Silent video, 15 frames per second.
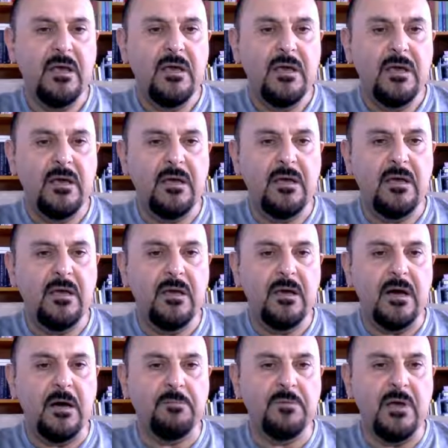
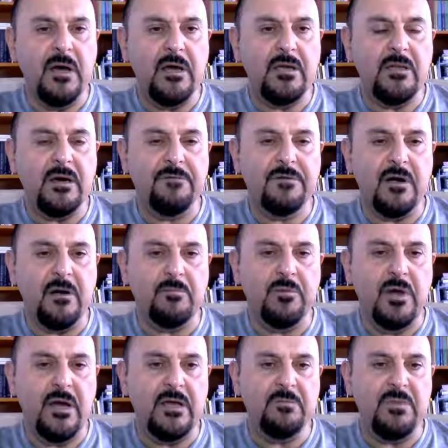after
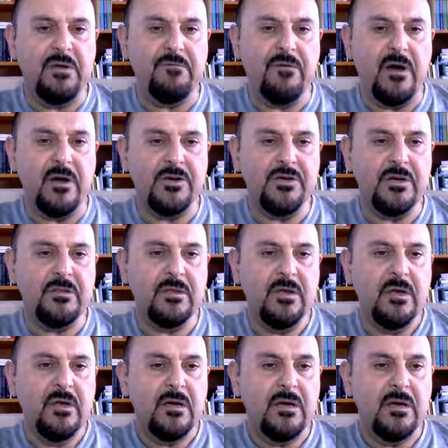applying mean function,
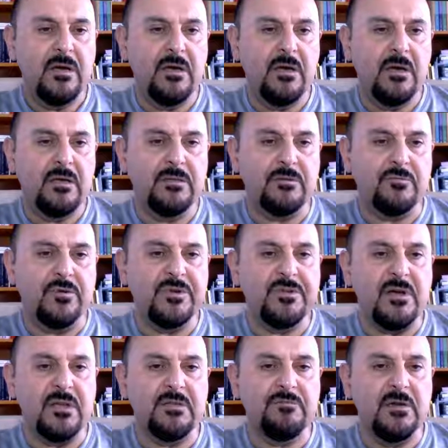the
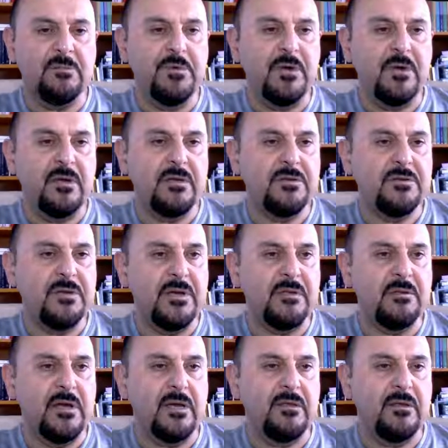result will be seen
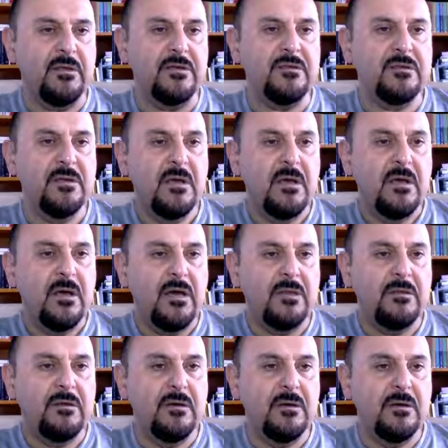like this. And
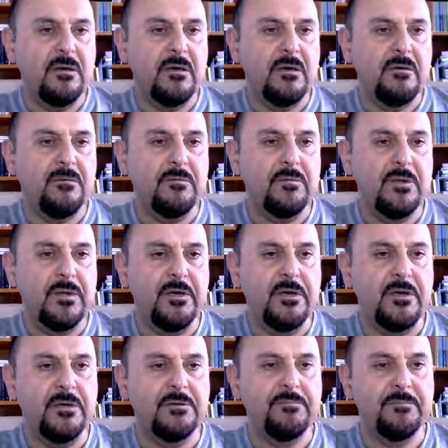here,